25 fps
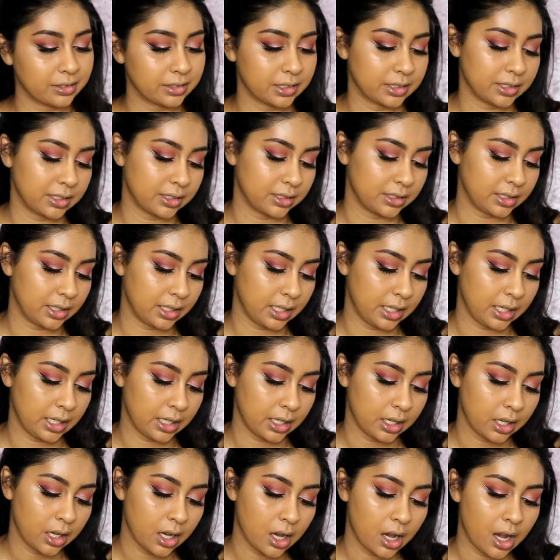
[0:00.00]
This is
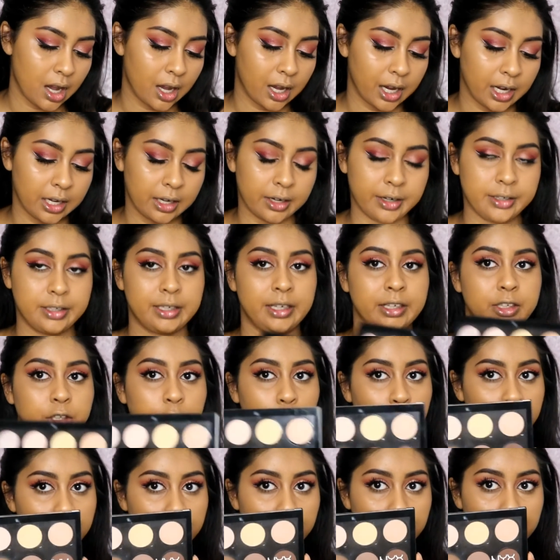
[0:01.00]
the Highlight and
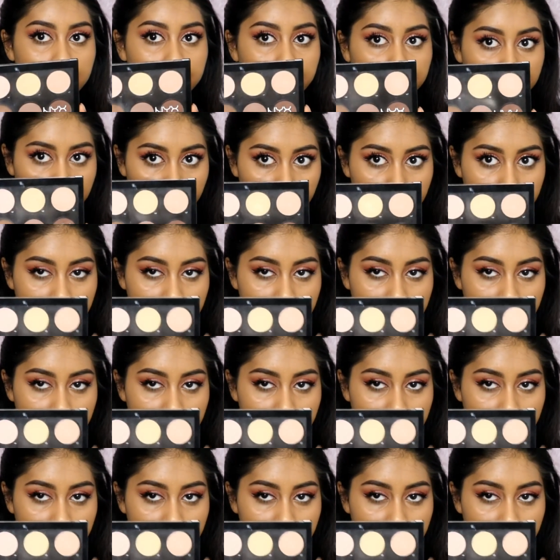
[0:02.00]
Contour Pro